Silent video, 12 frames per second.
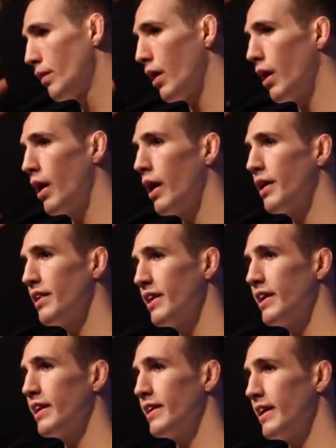I
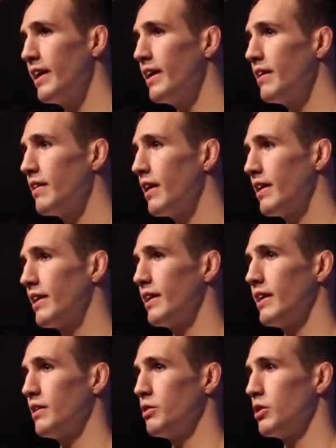think he did. I think
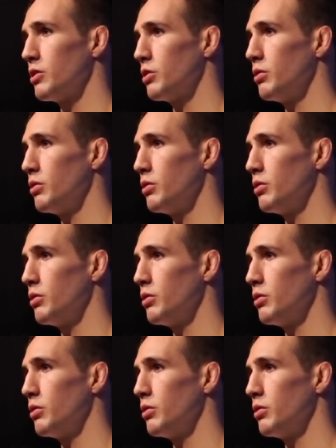he's just...